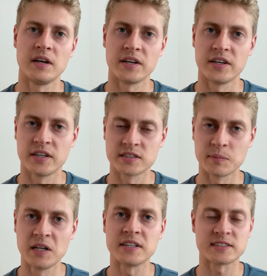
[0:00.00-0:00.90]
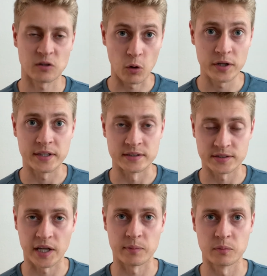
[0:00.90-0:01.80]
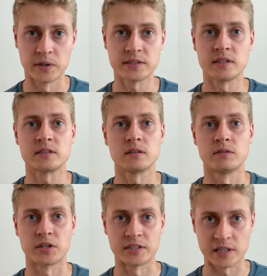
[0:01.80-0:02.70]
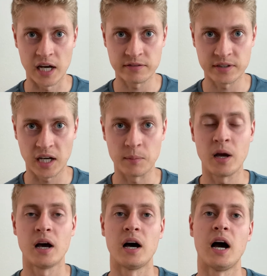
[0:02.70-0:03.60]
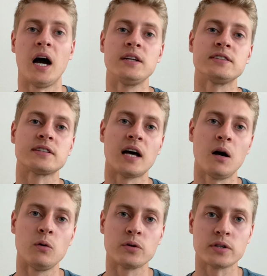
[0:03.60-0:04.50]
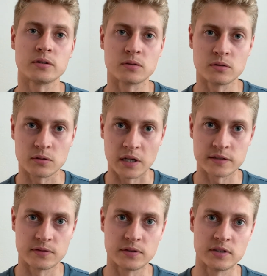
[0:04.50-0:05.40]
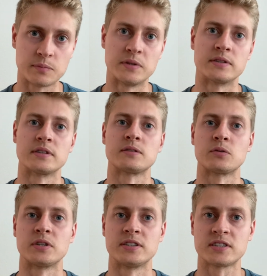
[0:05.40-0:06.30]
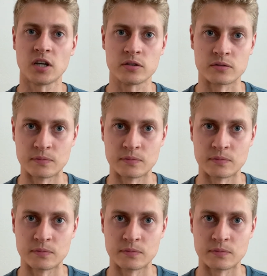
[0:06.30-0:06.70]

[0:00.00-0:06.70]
He has built a solid and stable business over his lifetime and is now looking to transfer this business to his son.